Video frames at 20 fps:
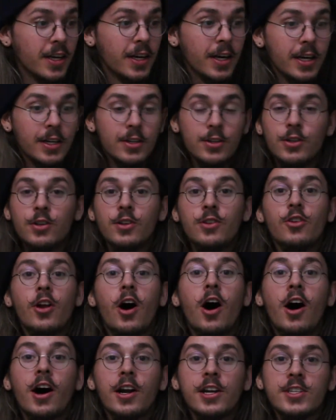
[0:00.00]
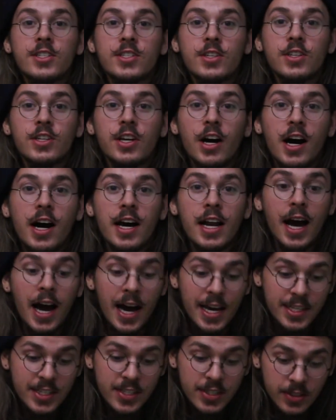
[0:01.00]
Like, honest to God,
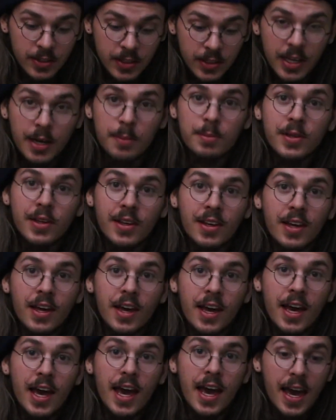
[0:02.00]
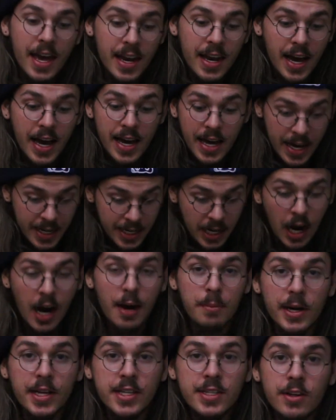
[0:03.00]
I slipped and I, I,
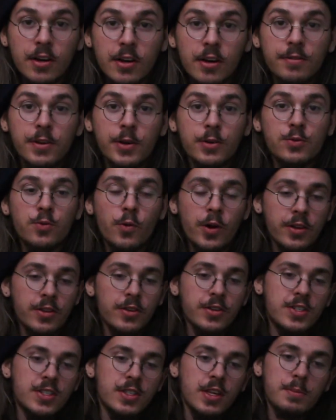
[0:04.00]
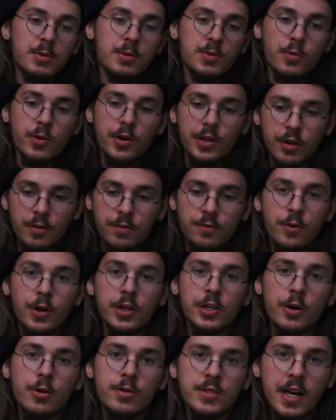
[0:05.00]
caught myself. It was one of those slips where your
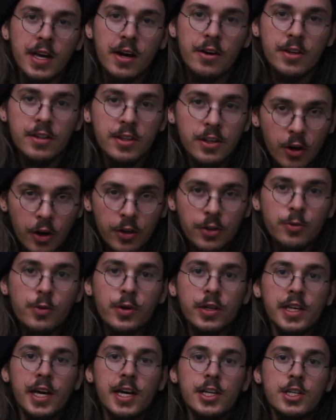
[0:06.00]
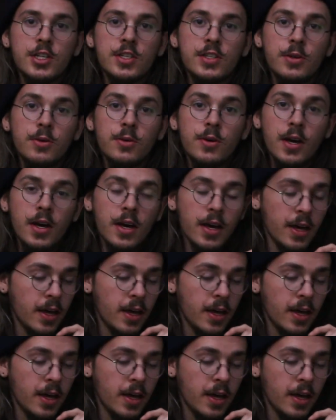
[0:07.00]
foot goes out and your other one catches you.